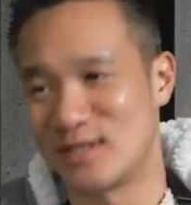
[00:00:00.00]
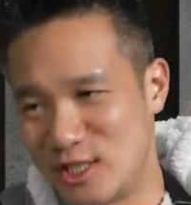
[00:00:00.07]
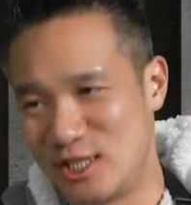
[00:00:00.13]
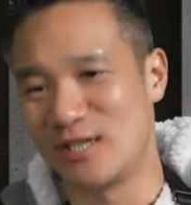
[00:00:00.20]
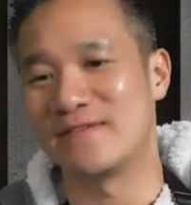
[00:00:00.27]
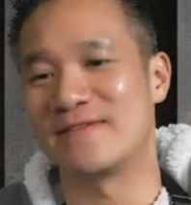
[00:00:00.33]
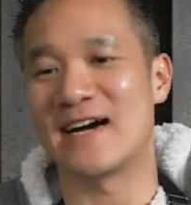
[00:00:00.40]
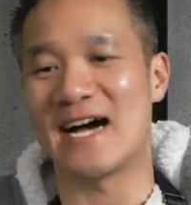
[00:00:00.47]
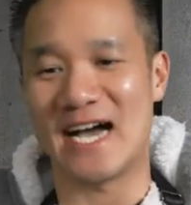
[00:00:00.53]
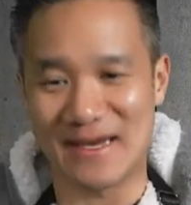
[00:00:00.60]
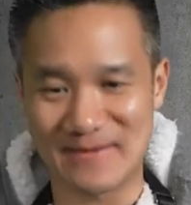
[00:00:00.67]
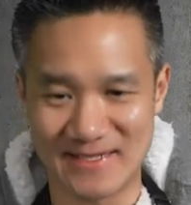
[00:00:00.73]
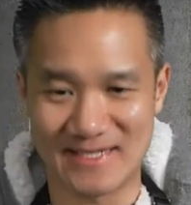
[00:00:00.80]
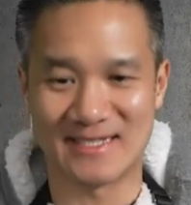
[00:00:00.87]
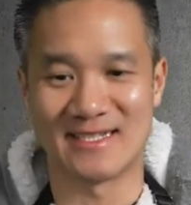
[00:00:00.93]
Chill
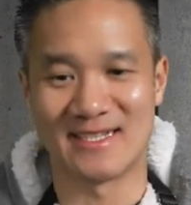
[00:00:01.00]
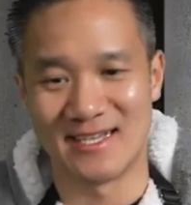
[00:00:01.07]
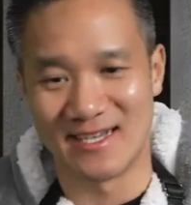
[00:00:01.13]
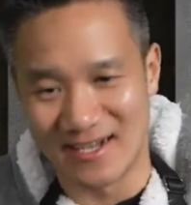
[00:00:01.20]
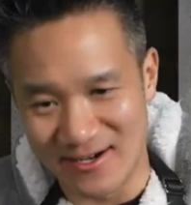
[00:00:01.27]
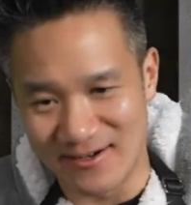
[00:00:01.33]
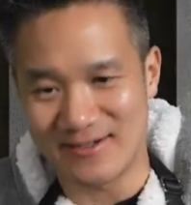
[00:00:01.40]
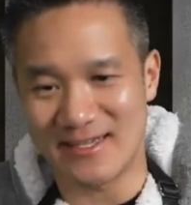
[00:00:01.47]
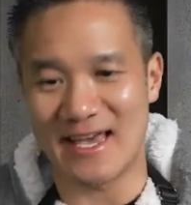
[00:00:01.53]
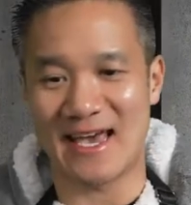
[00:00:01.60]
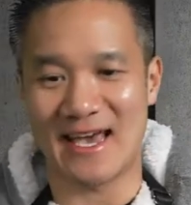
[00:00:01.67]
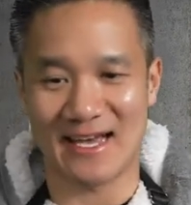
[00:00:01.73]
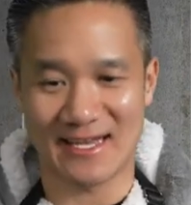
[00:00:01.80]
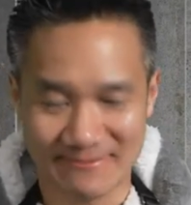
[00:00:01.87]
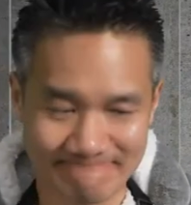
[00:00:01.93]
vibes. Oh yeah.